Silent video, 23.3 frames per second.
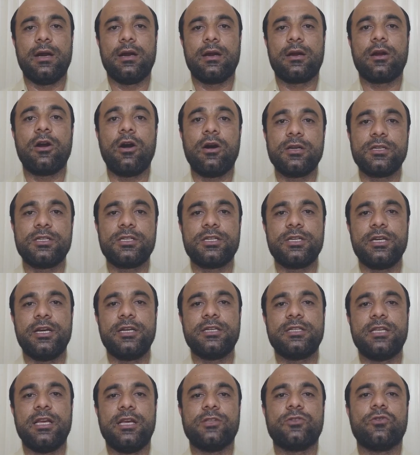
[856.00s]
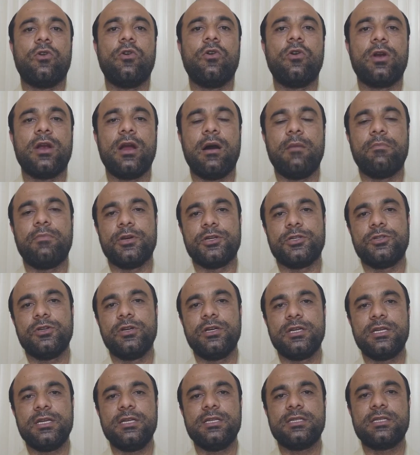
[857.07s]
constraints, his own
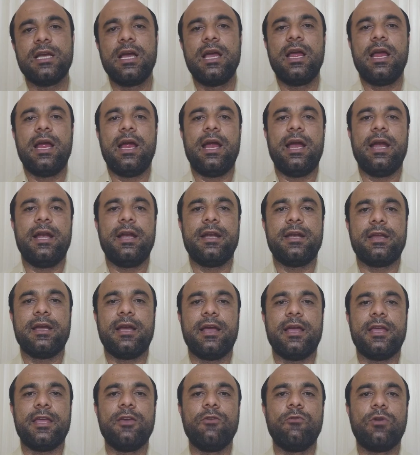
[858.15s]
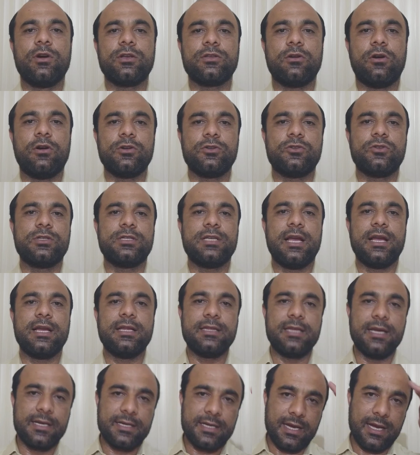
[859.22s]
opportunities, and he was also saying
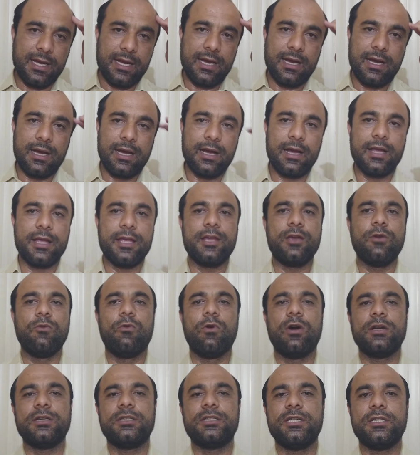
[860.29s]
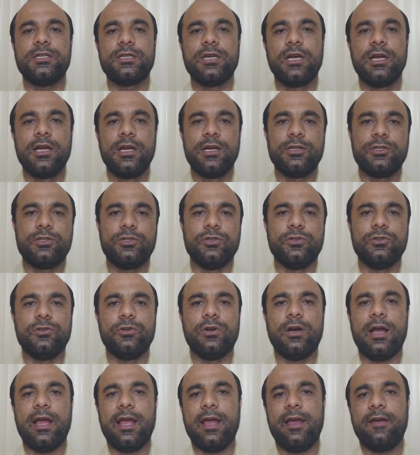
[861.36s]
that he wanted
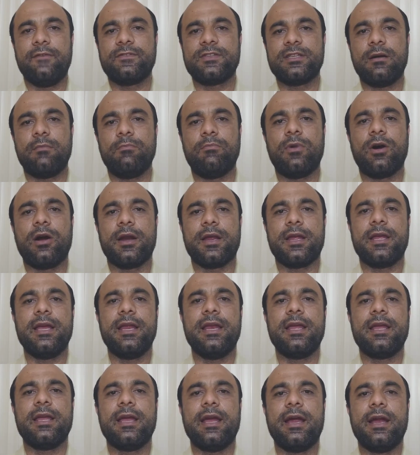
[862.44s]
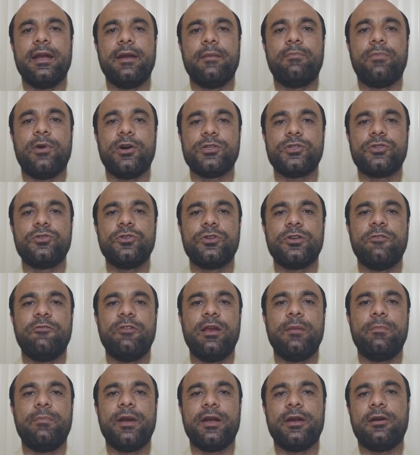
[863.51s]
to have some bargaining and positive
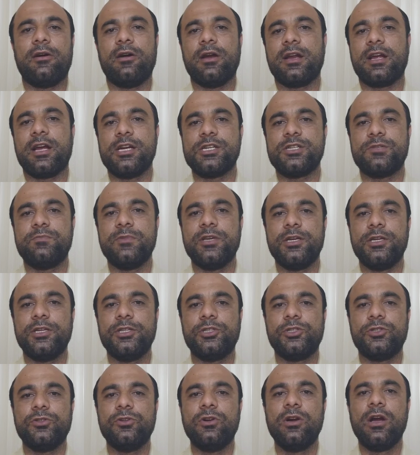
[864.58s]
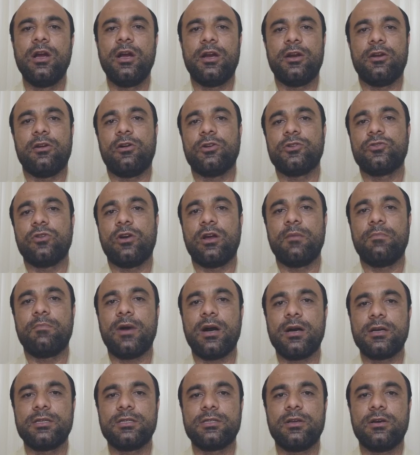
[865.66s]
development on Kashmir issue, and also on
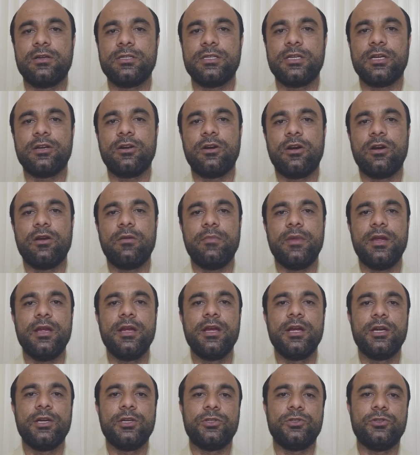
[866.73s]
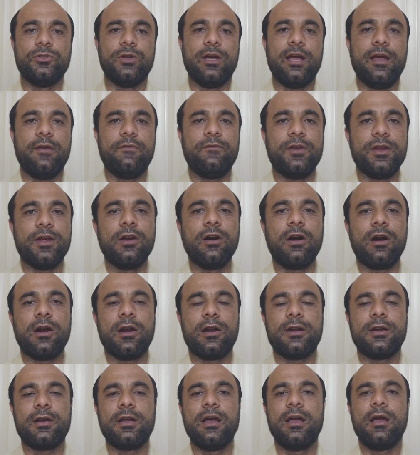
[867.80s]
Pakistan's economy, to have
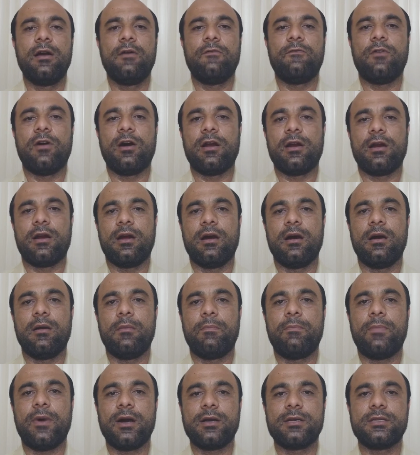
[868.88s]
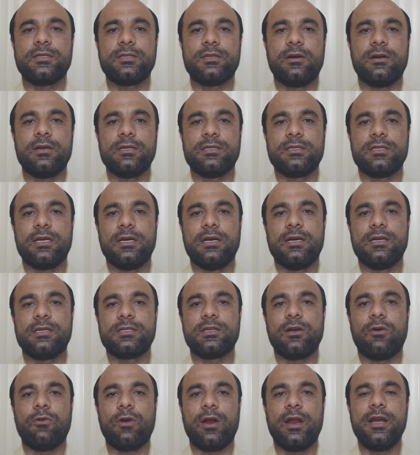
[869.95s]
regard for Pakistan's
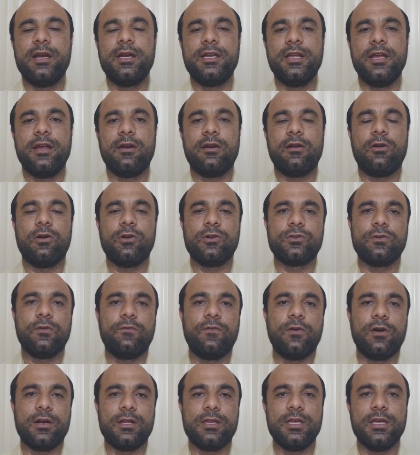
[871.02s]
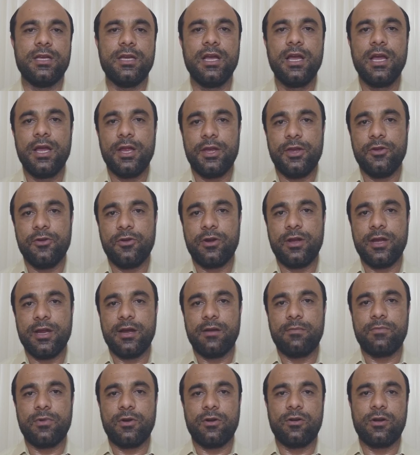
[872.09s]
sovereignty and also for the
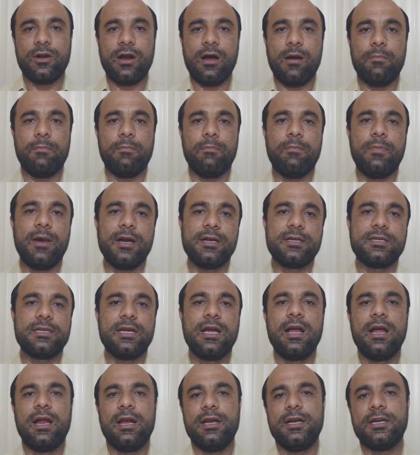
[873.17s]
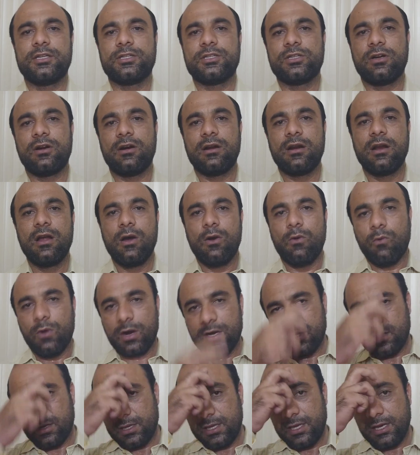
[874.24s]
nuclear program. But later on,
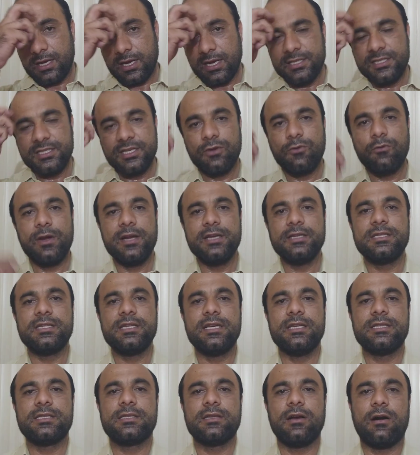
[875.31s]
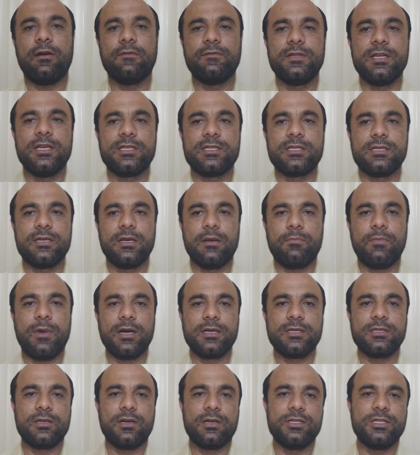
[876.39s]
what are the consequences of this
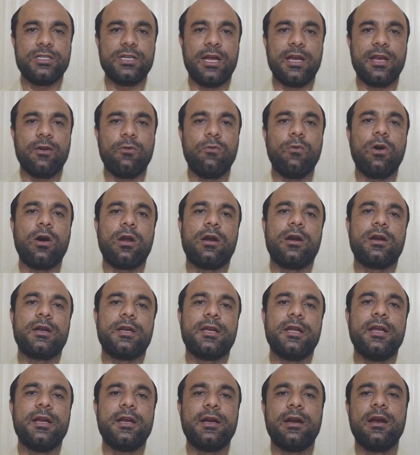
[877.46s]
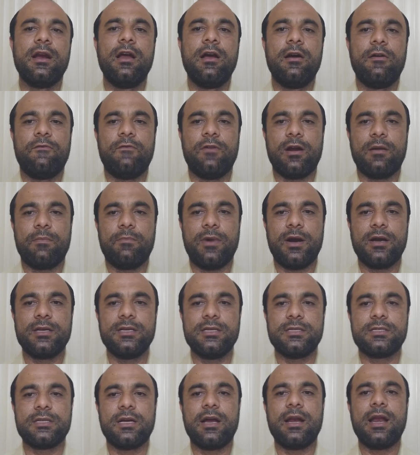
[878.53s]
Pakistan joining war on terror for
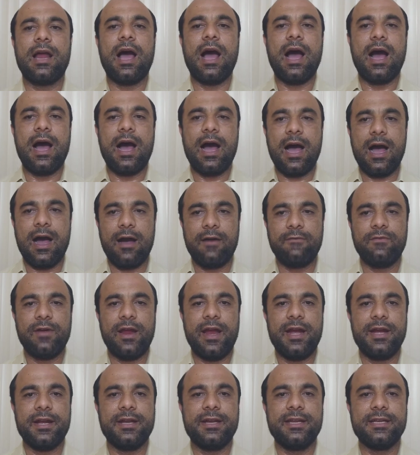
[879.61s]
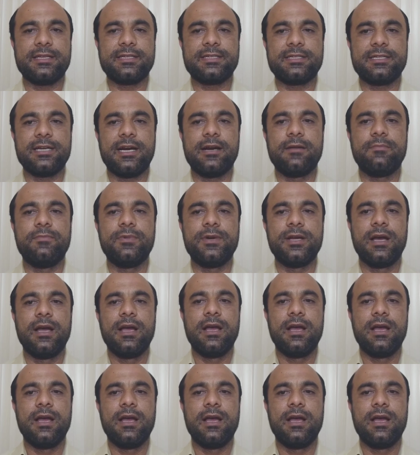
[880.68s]
Pakistan have it disturbed